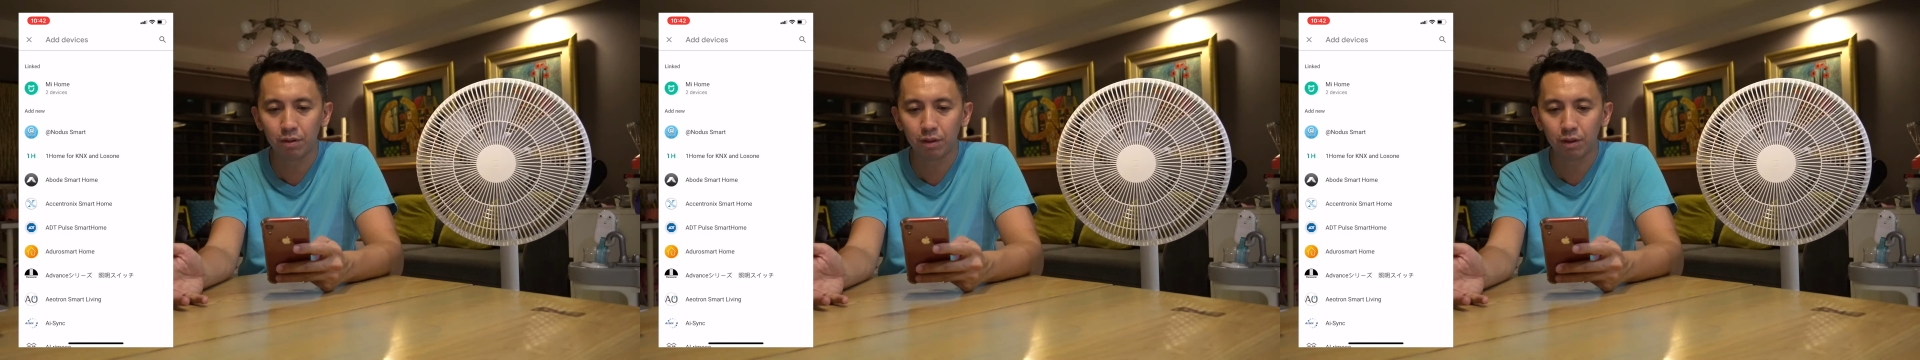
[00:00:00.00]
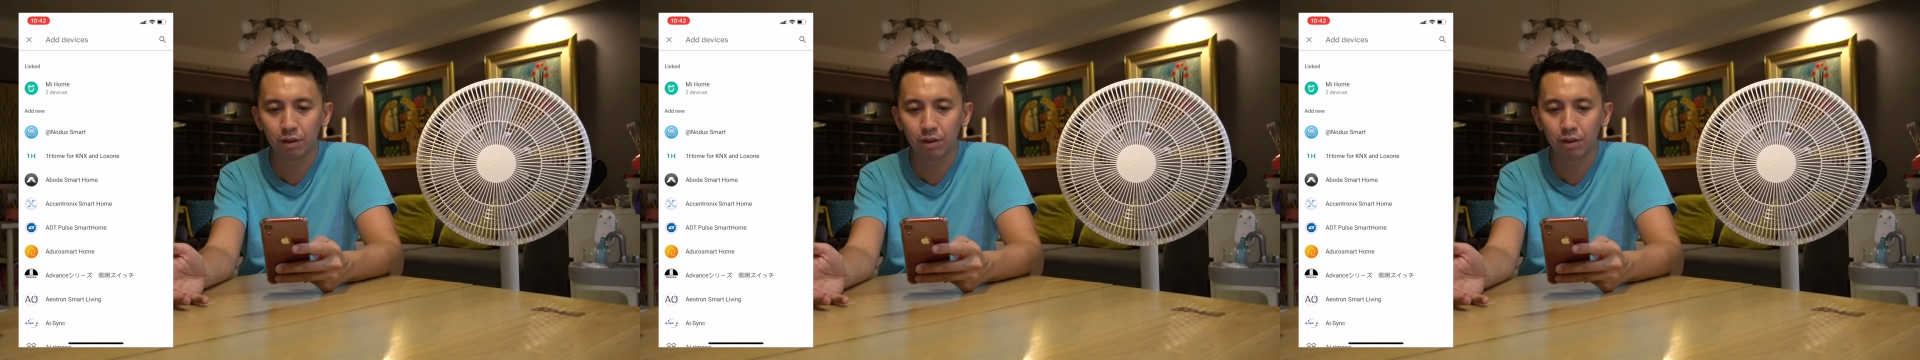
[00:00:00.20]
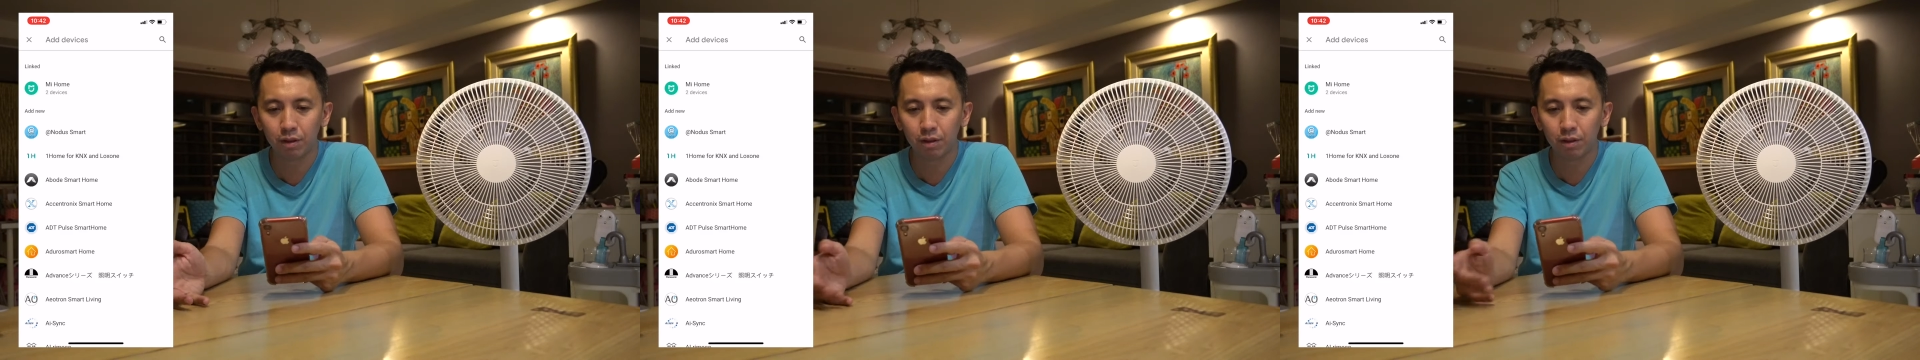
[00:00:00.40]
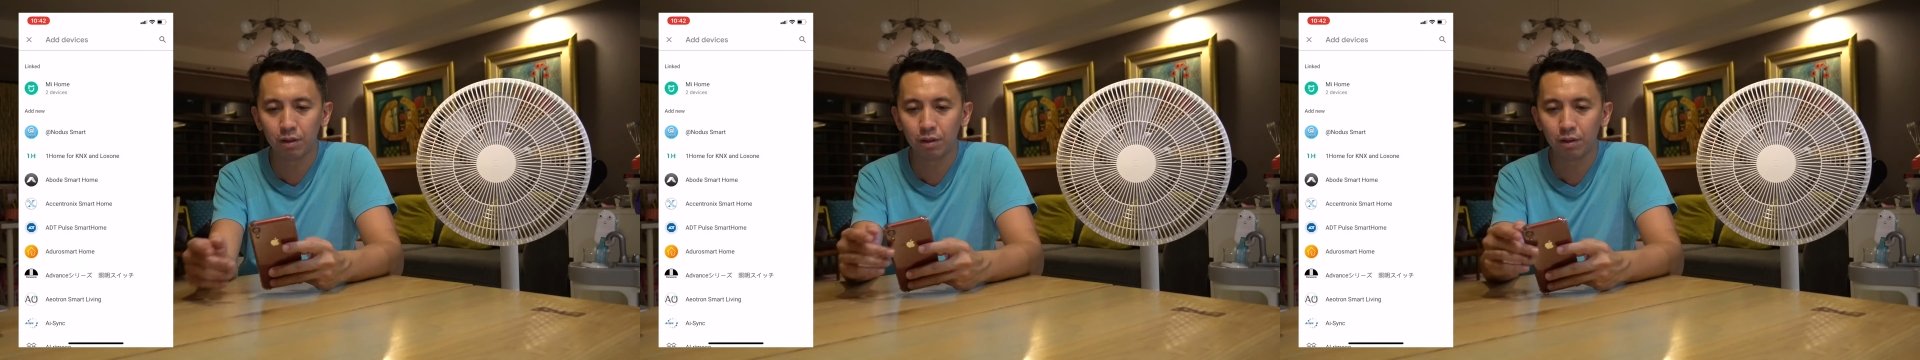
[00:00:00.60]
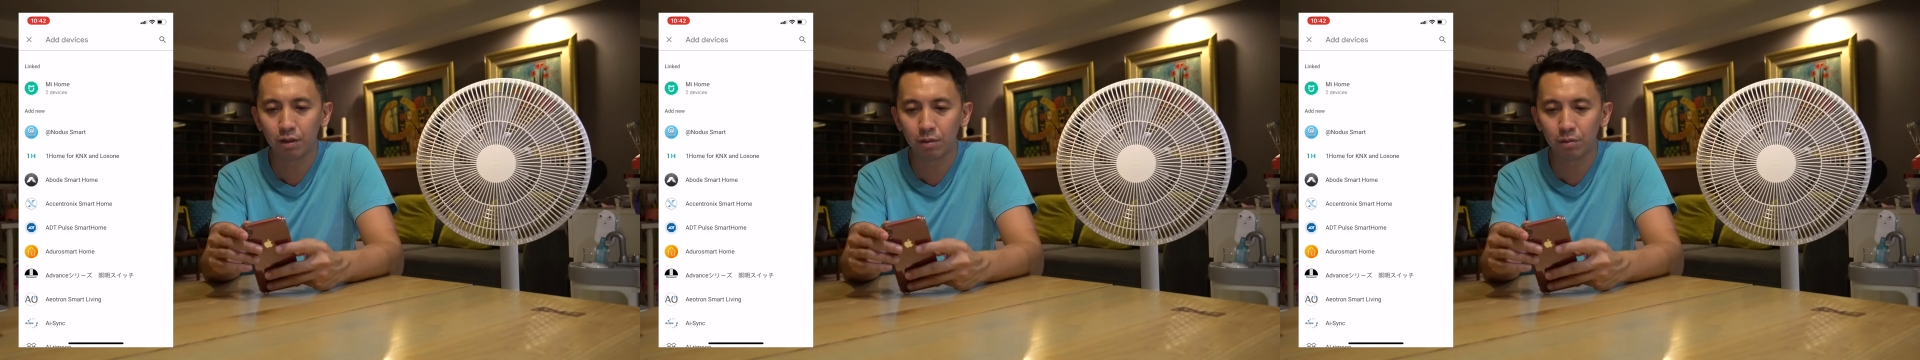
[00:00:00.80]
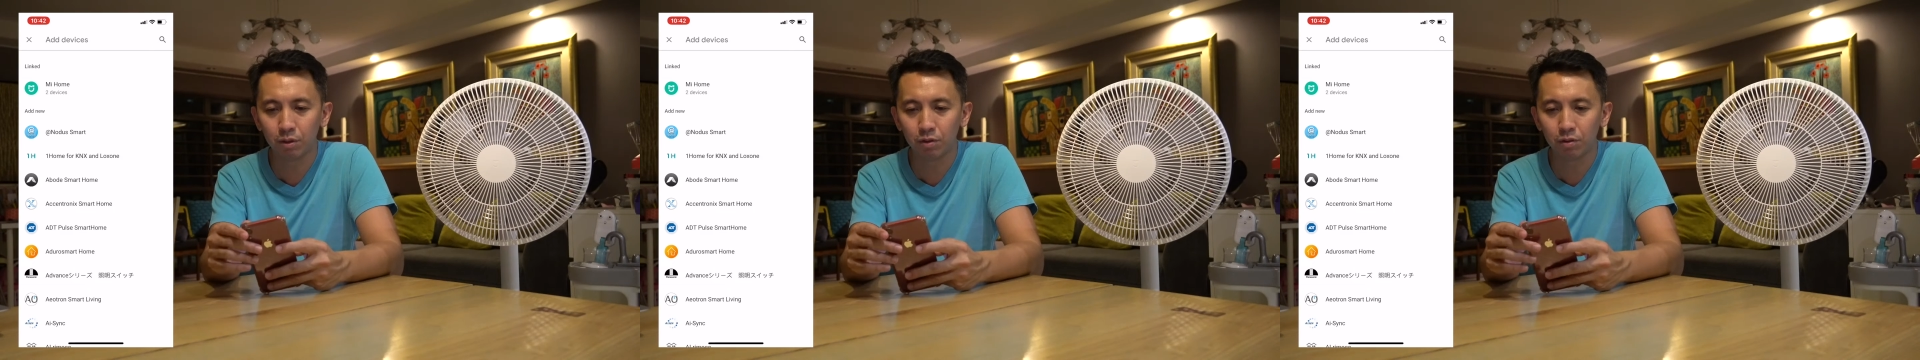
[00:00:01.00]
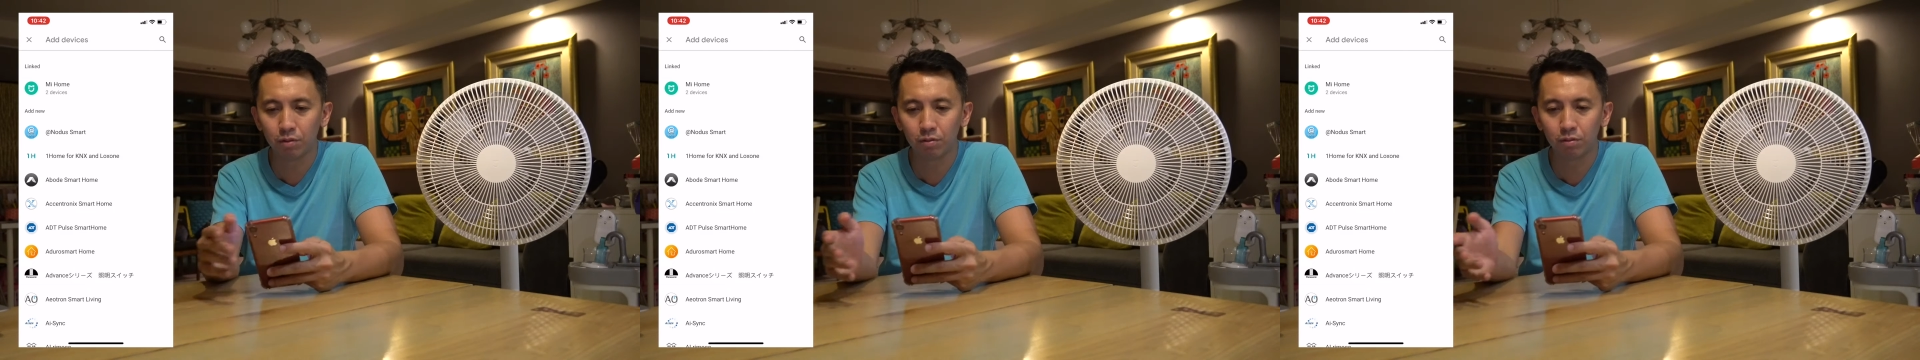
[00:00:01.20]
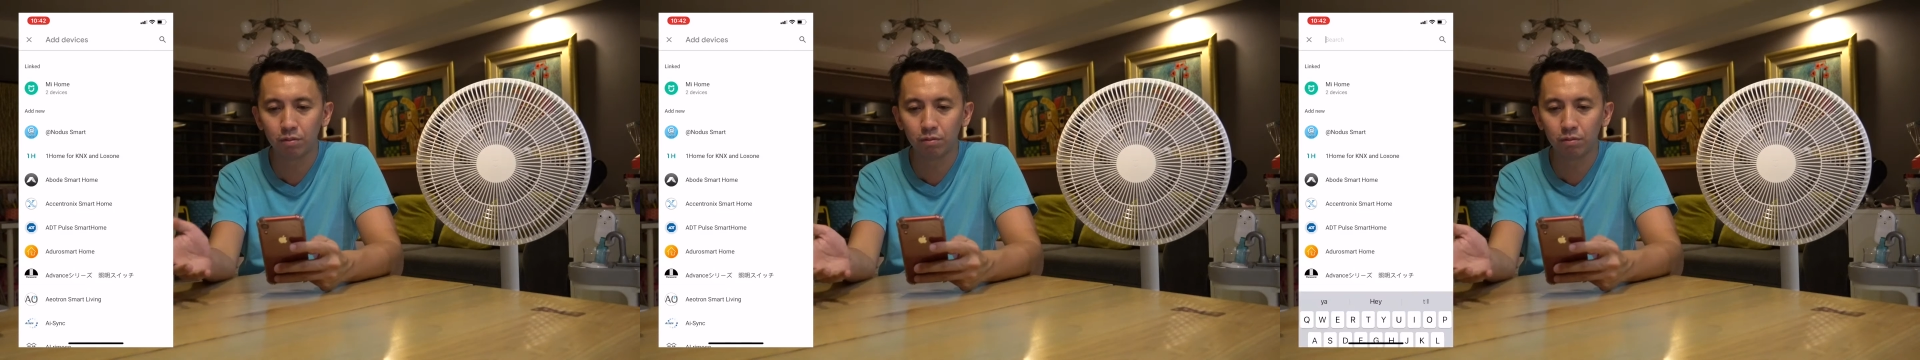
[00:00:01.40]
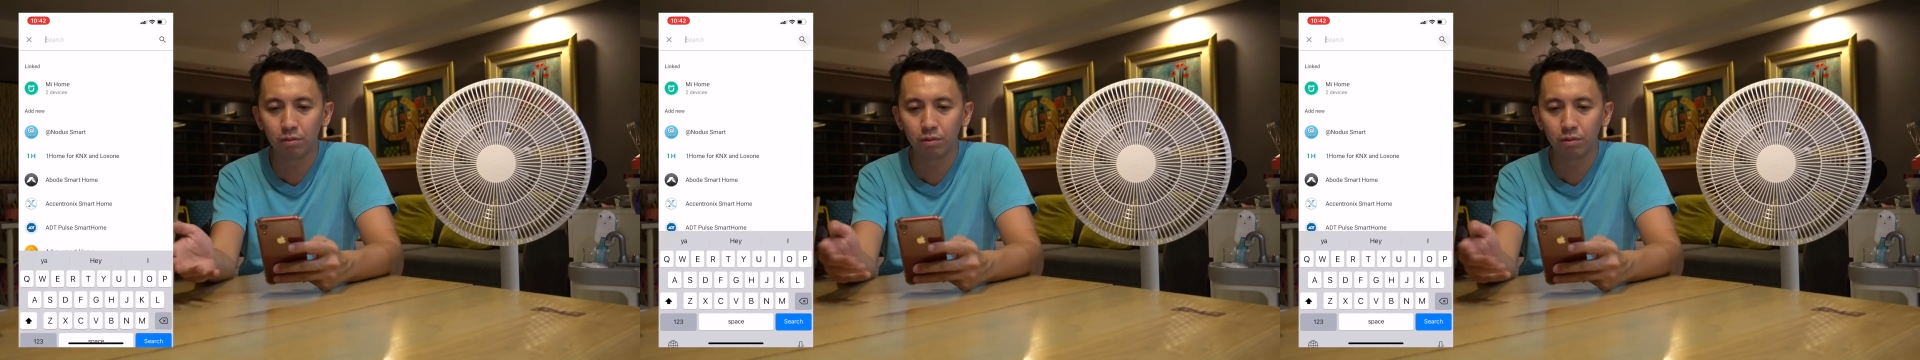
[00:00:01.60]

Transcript: and I'm just going to